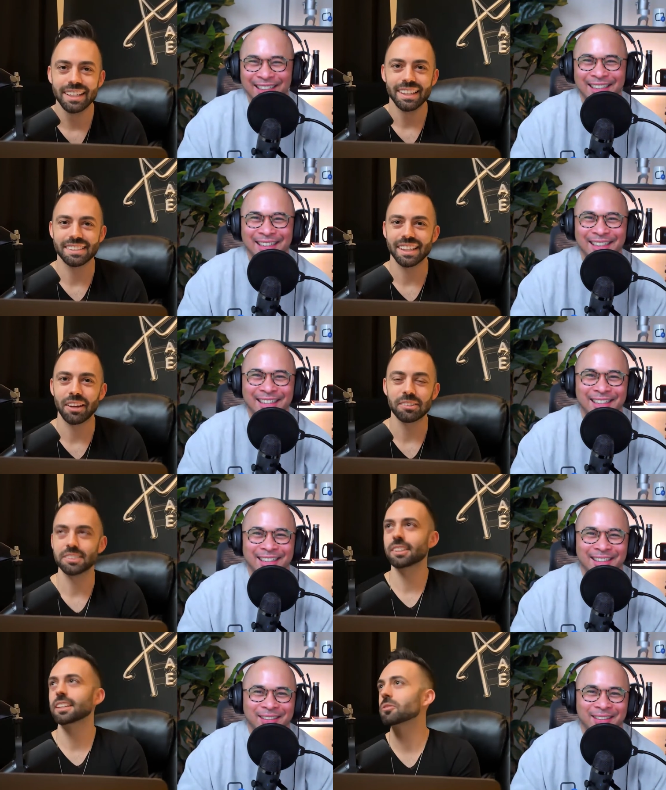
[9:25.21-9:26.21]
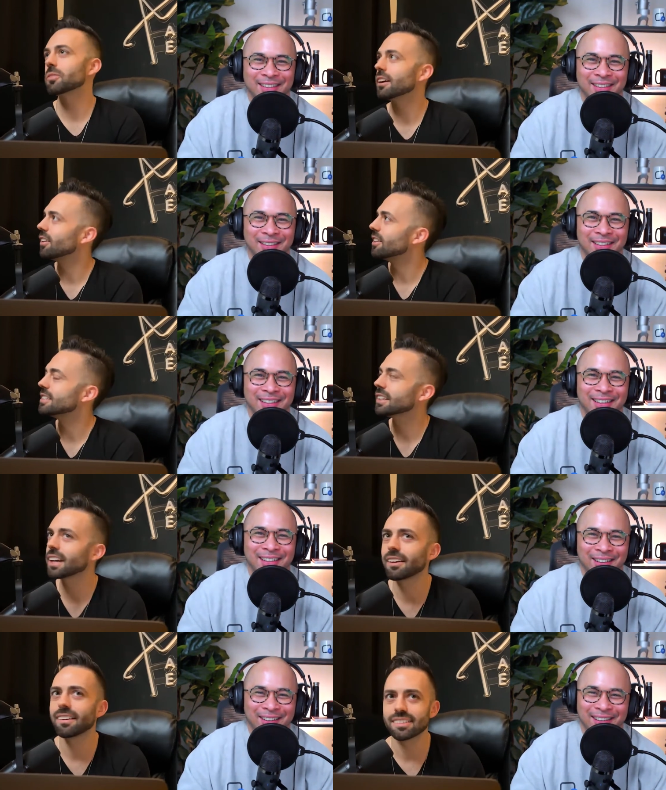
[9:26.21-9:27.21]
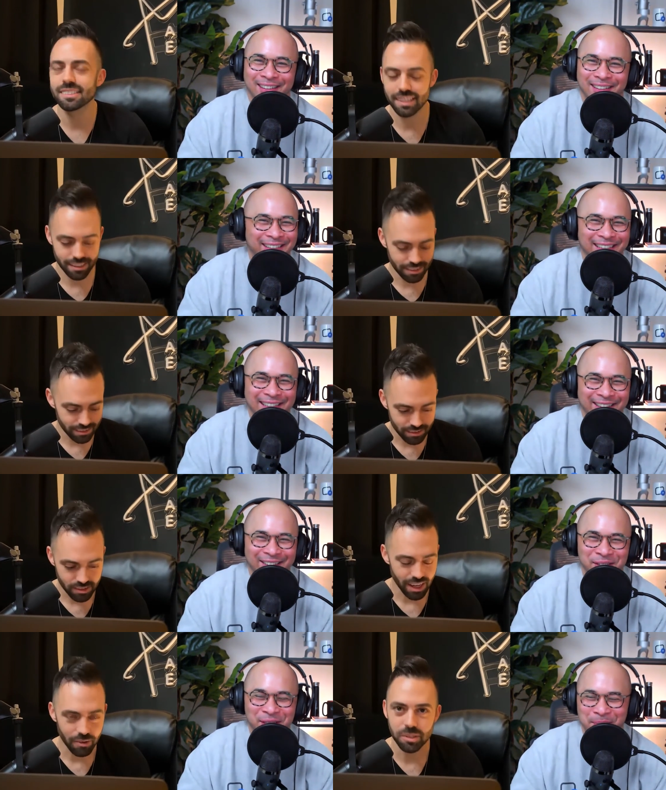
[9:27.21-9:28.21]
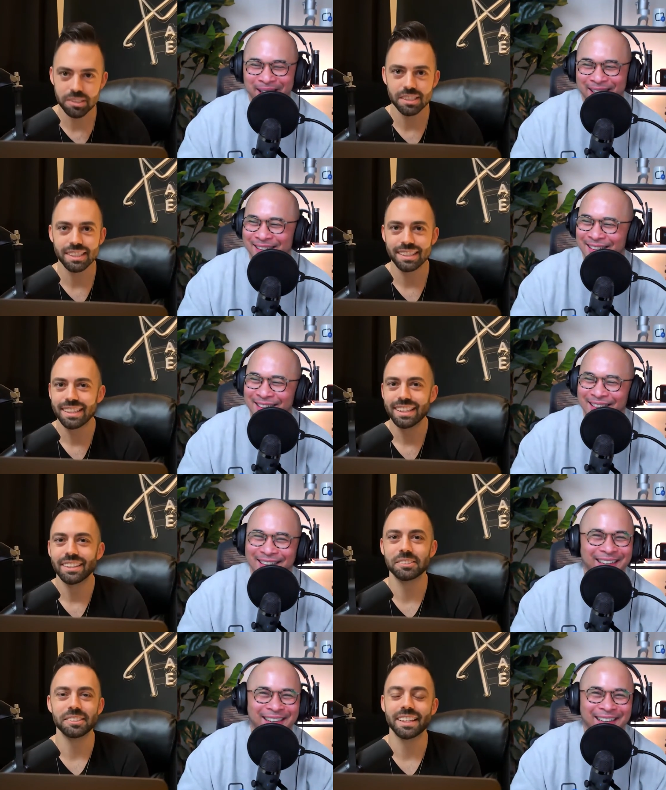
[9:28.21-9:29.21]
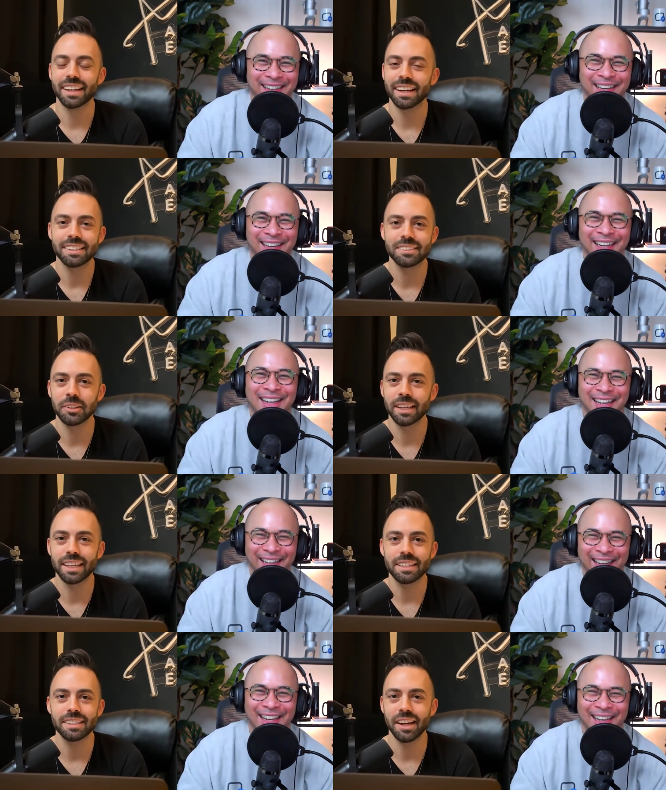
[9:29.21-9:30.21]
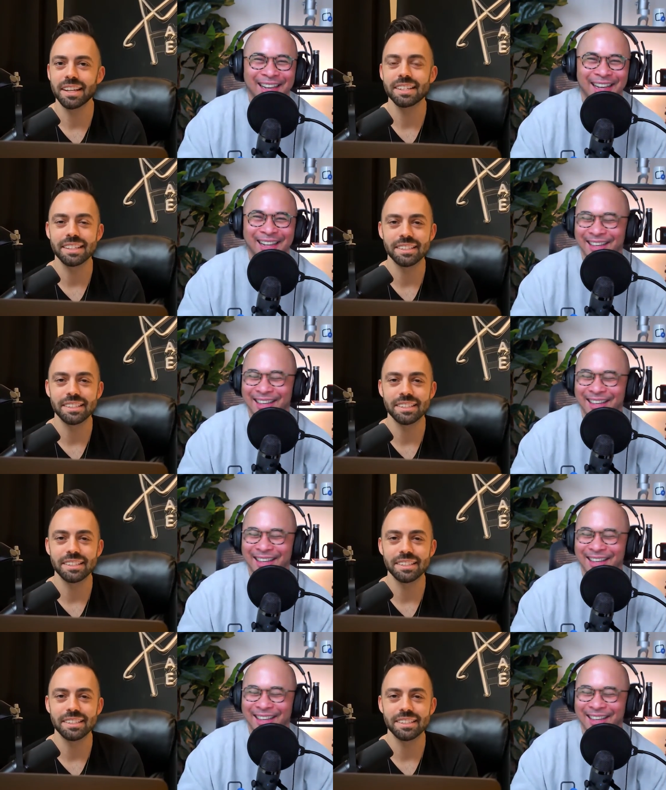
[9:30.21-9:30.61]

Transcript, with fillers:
Speaker 1: It's like I was looking away all the time. I was like, those are the best. Those are, yeah. So like night and day